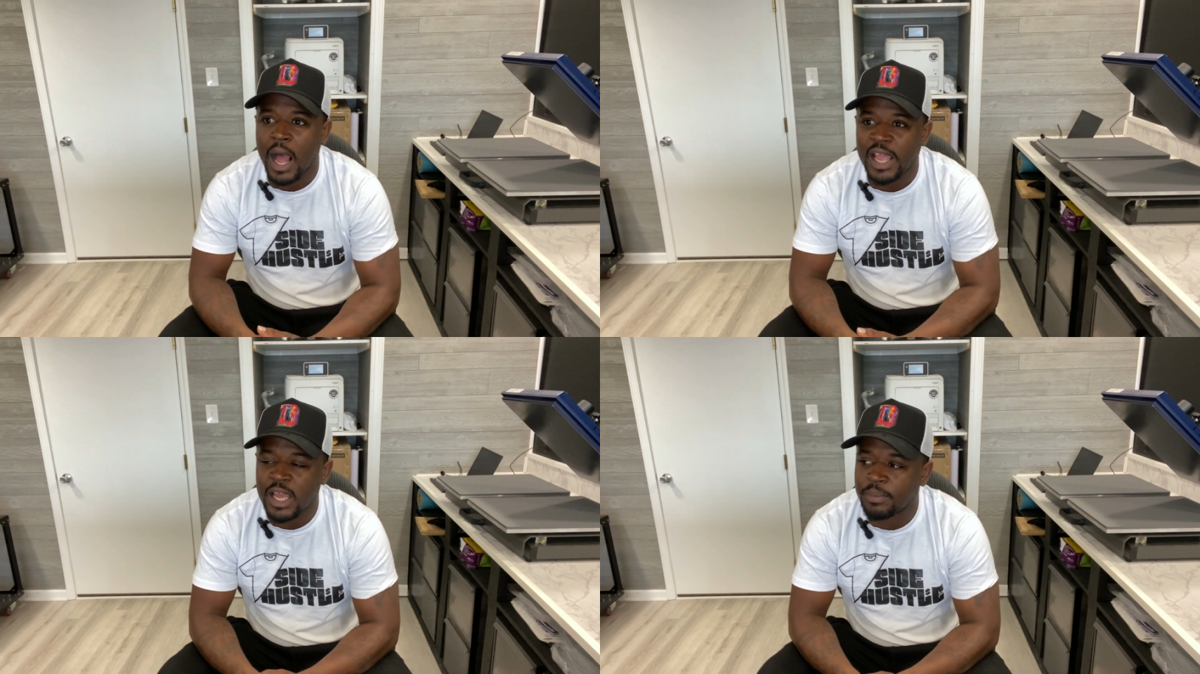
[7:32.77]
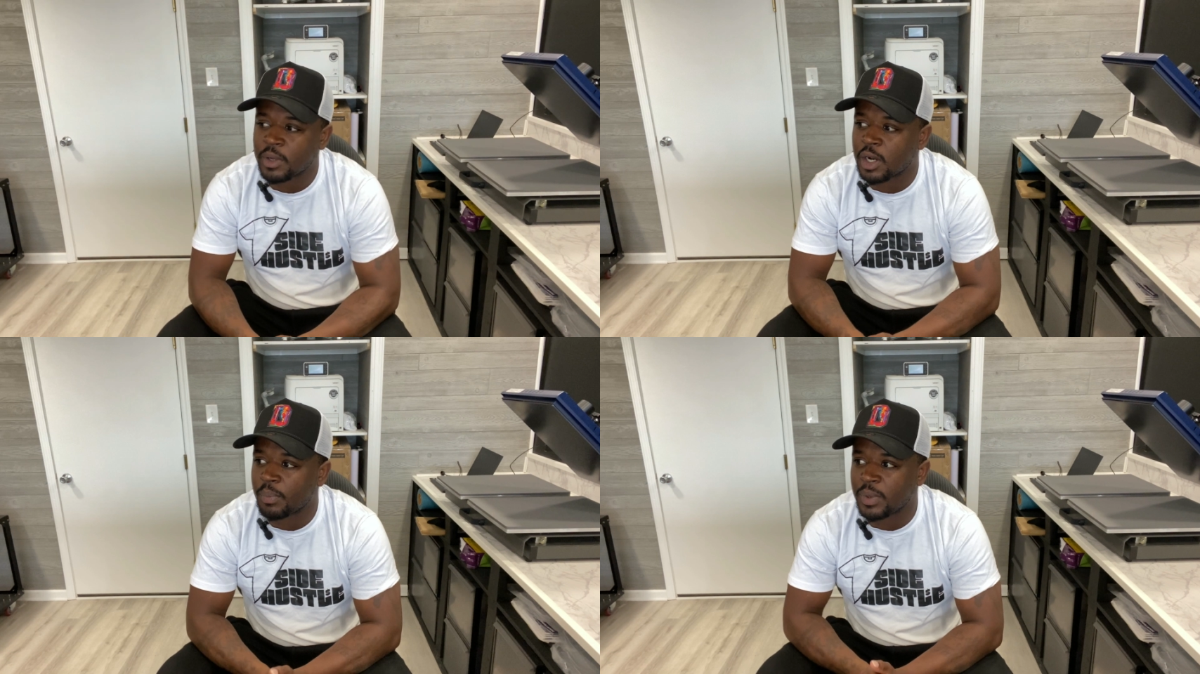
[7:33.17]
I
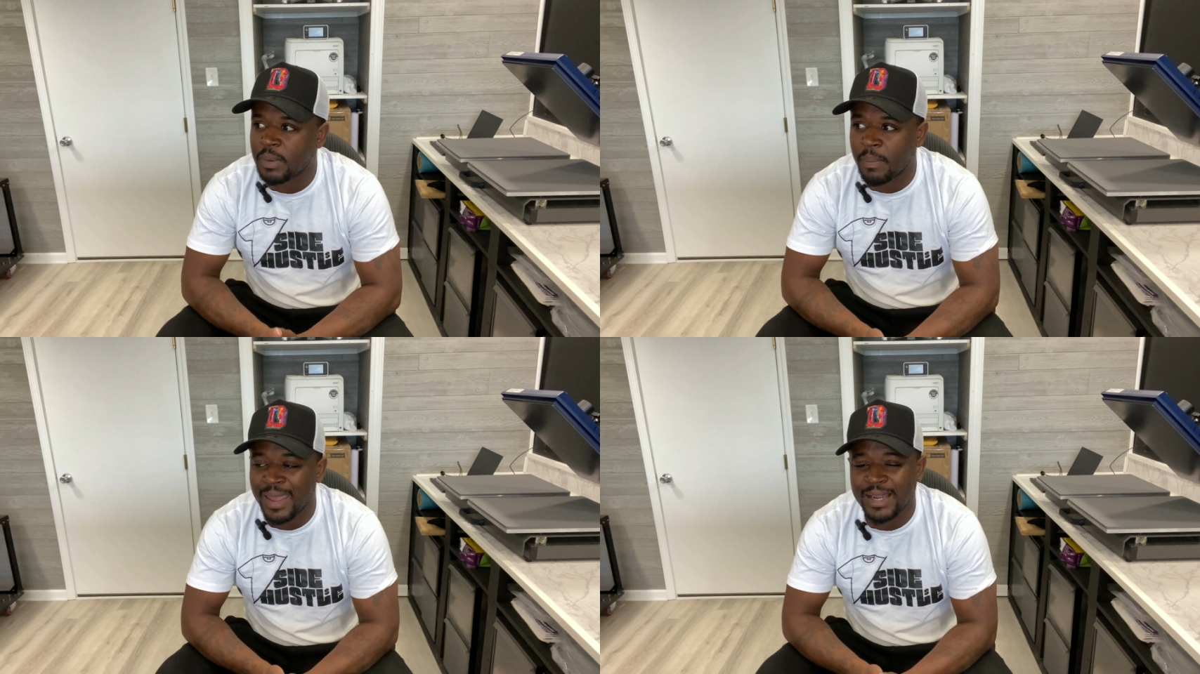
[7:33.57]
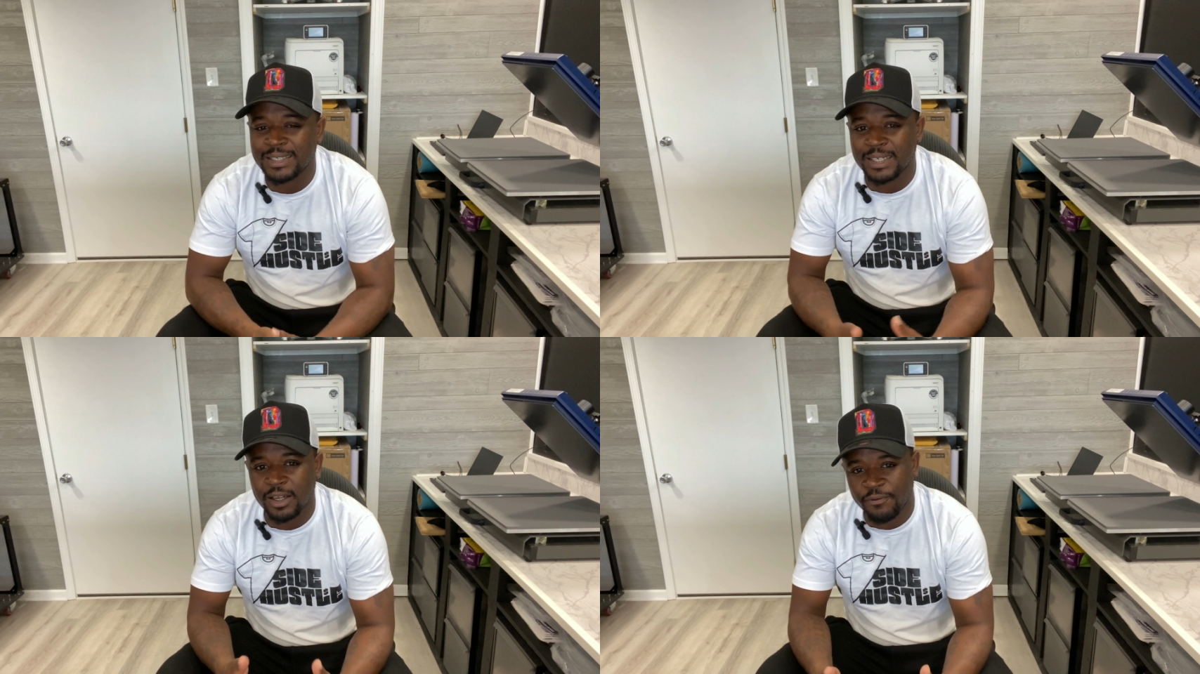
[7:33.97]
am going to be
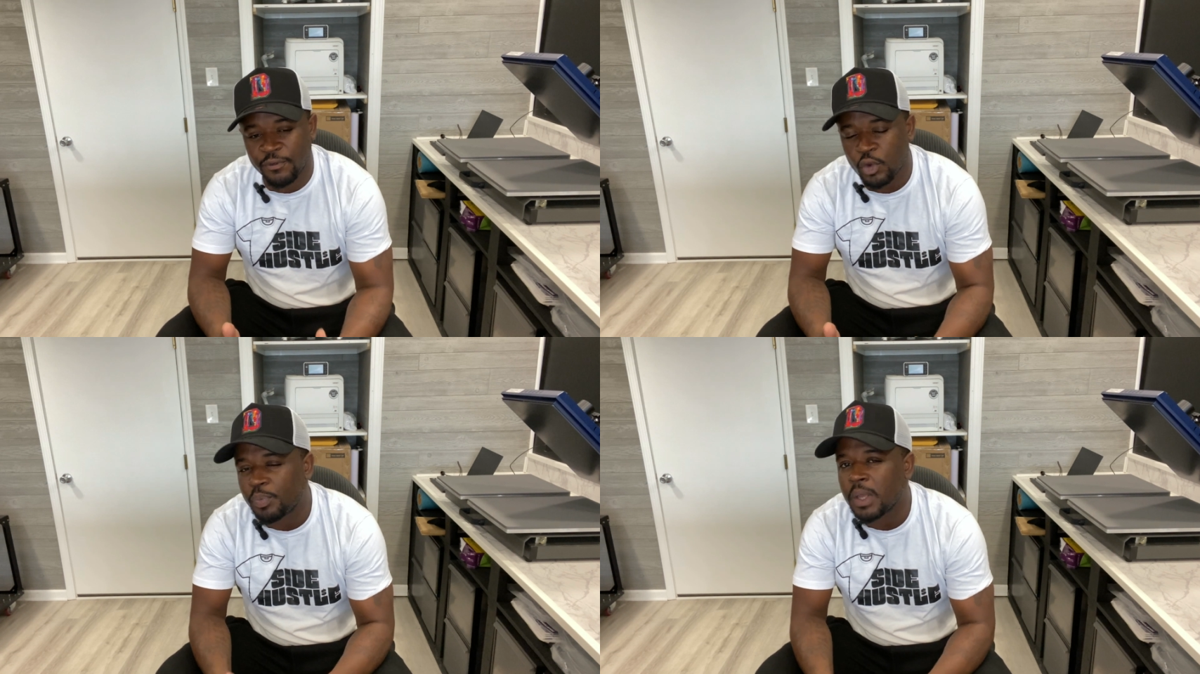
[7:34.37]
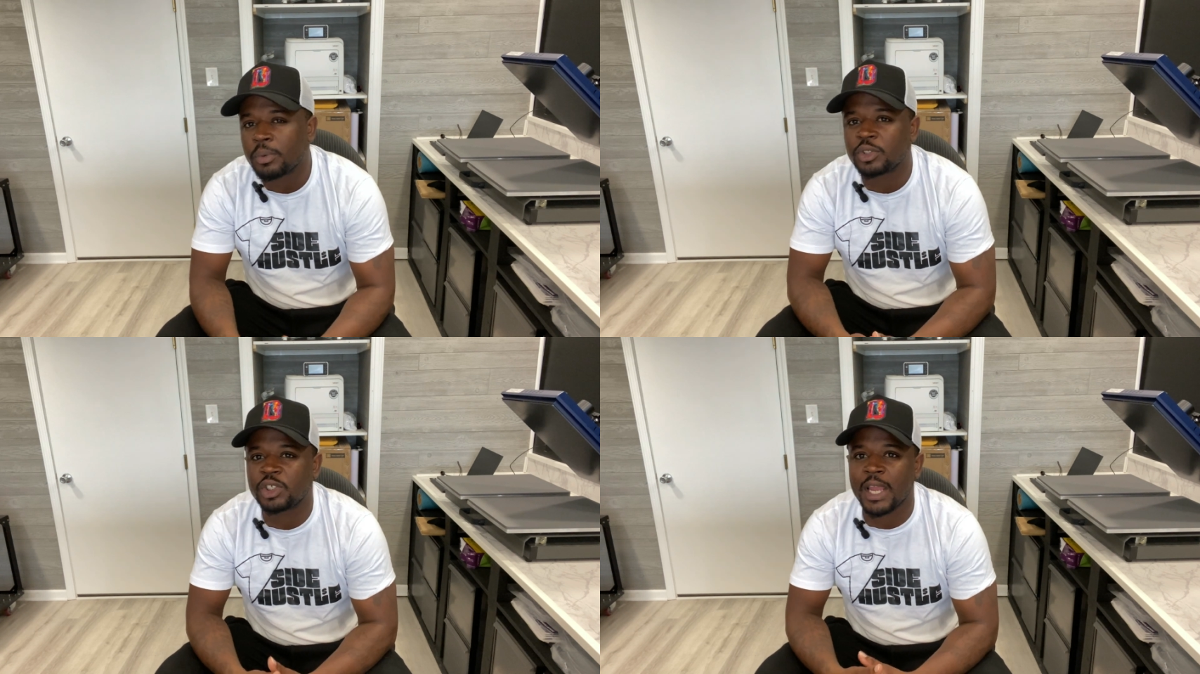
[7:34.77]
managing a few
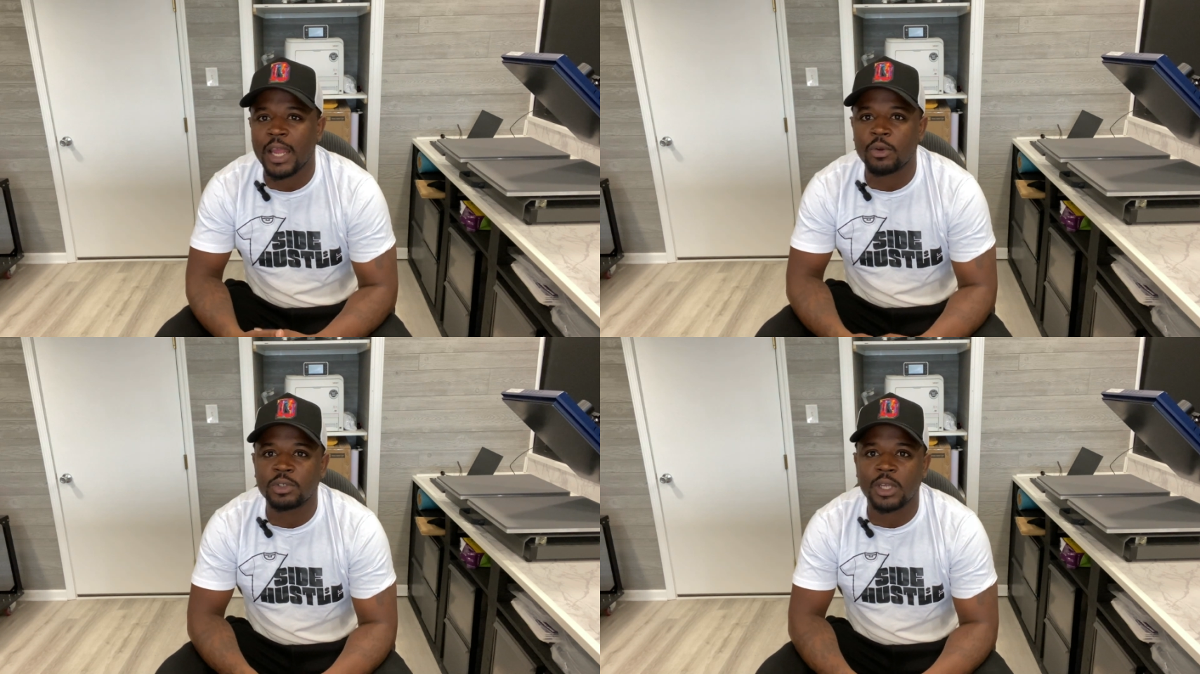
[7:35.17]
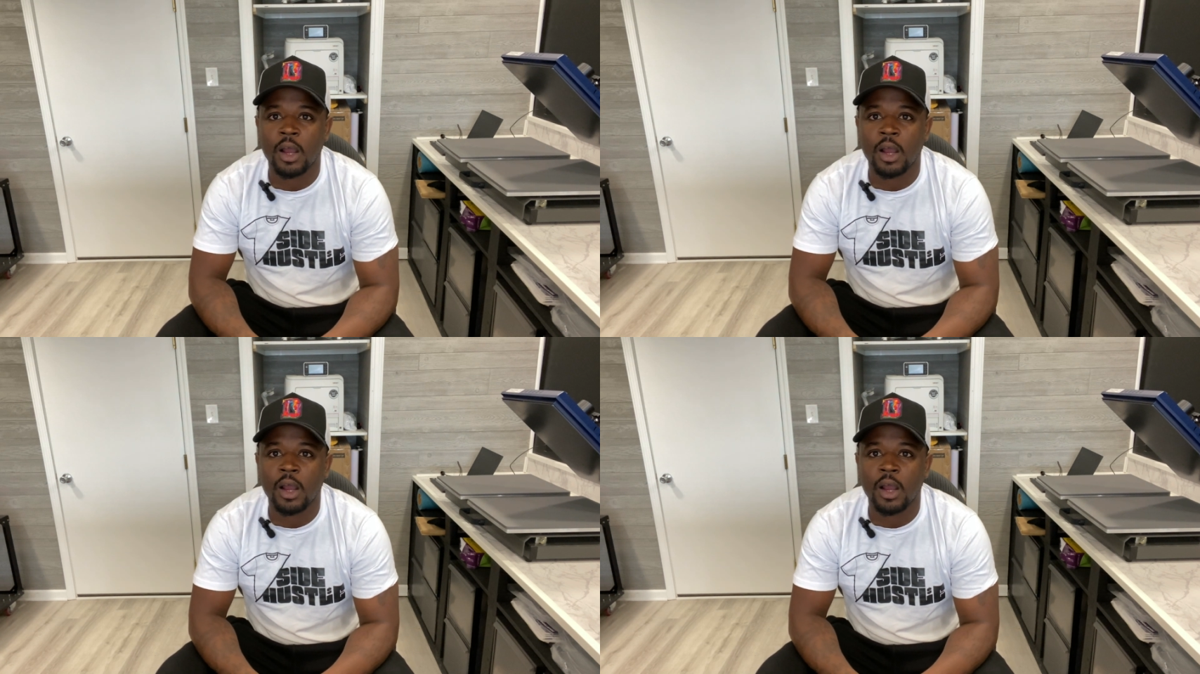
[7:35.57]
people's channels.